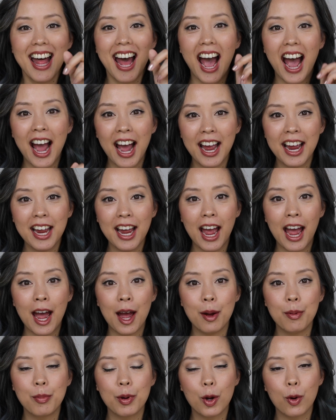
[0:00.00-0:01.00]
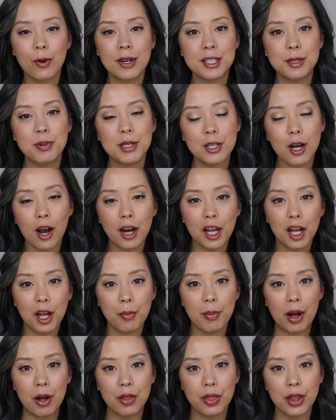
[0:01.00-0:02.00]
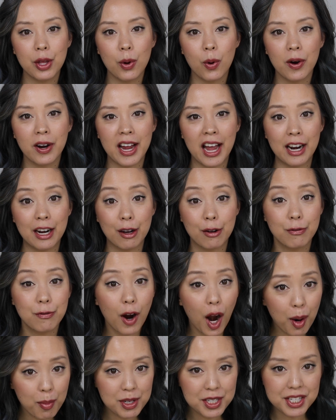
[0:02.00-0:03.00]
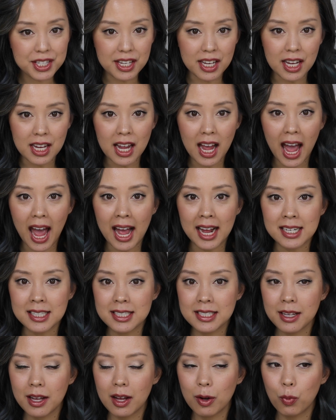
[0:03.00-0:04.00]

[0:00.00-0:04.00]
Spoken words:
I am going to be talking about the organic pharmacy and